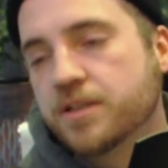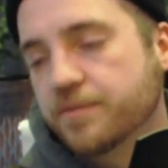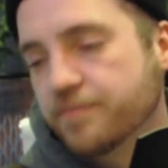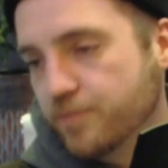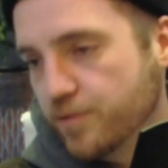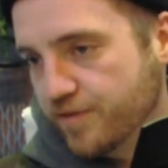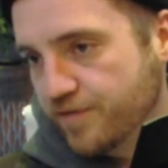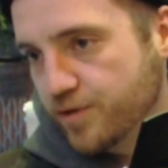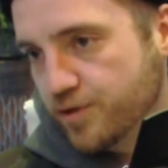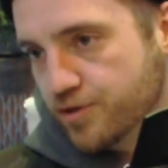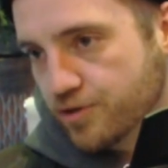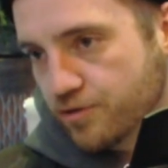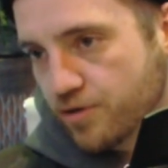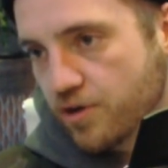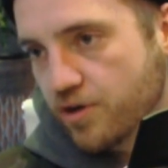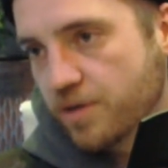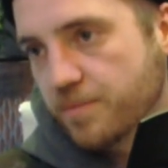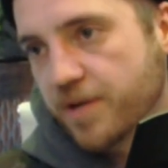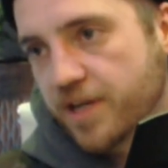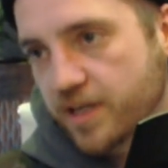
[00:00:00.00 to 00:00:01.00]
With Future
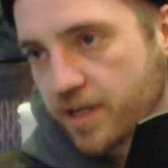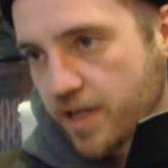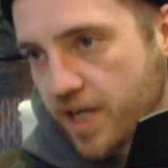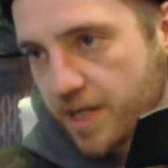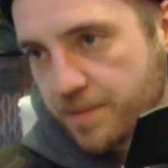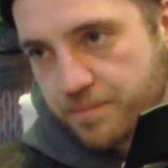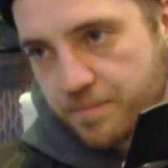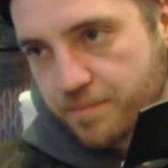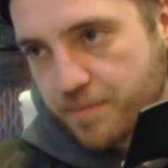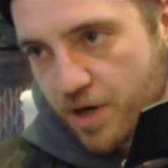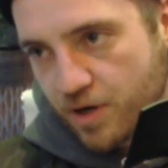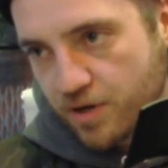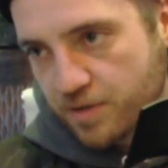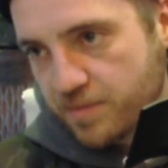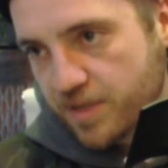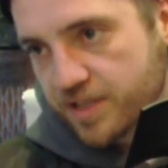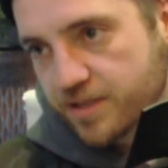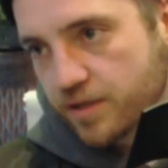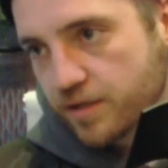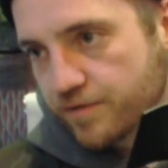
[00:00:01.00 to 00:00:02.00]
Grownup, I buried
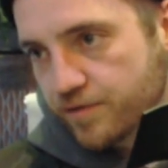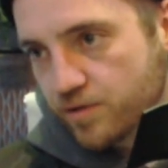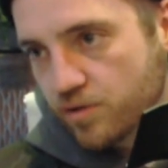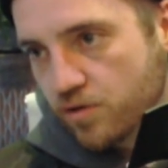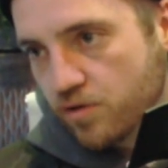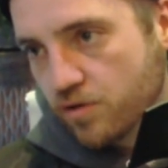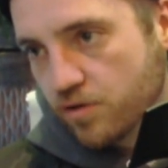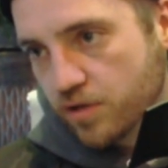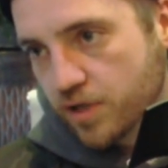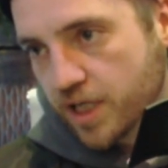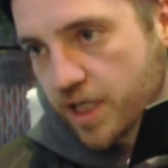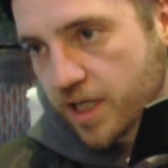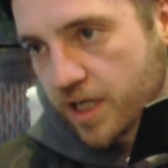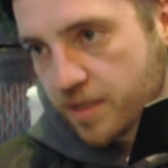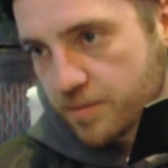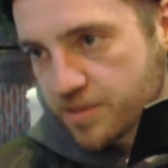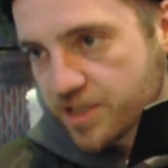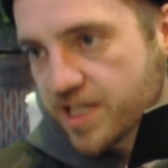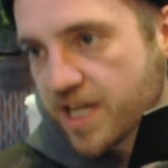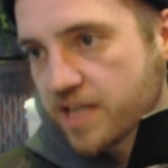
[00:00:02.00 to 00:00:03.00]
myself in a hole and I
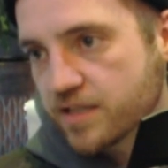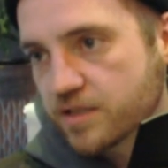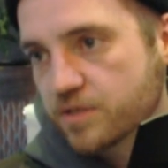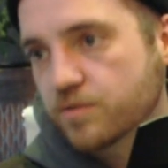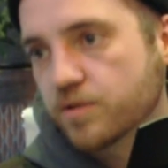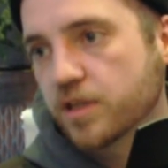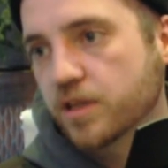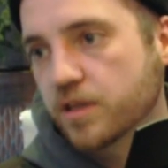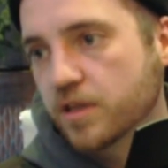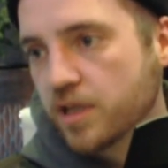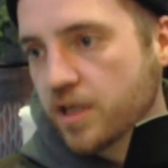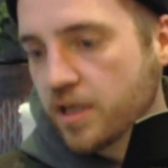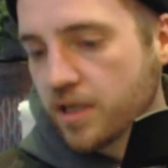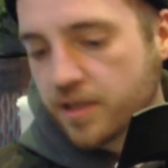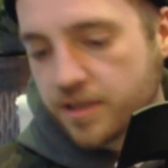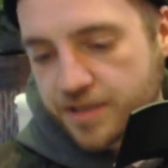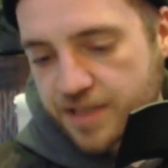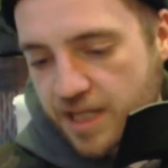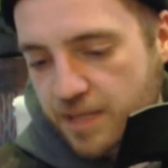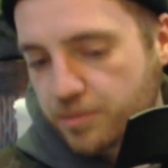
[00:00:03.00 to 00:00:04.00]
got obsessed with
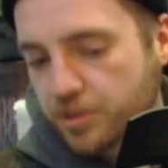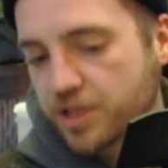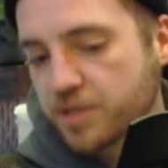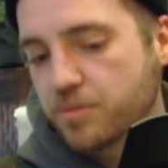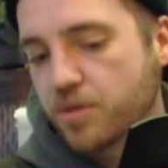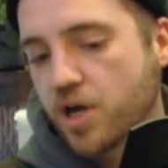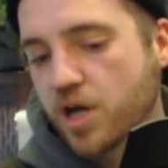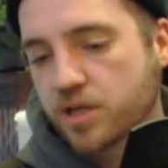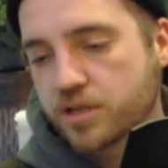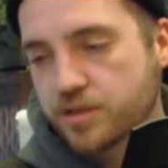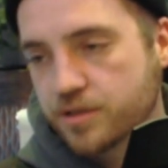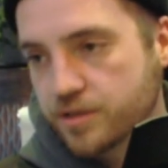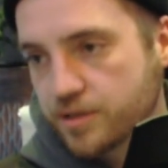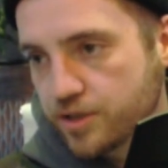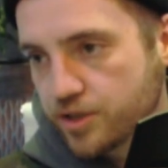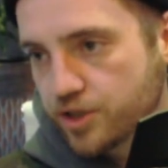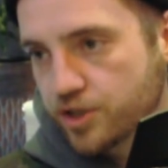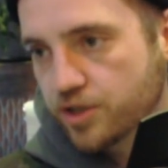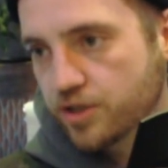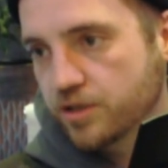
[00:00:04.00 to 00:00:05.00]
sampling boxes
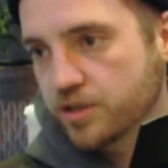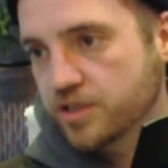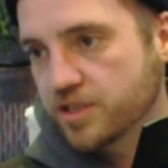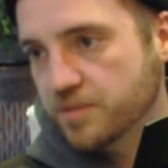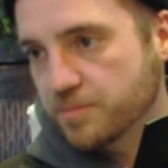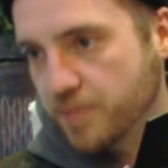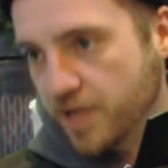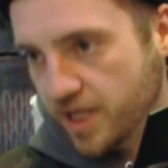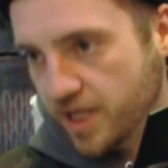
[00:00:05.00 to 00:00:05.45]
and shirts and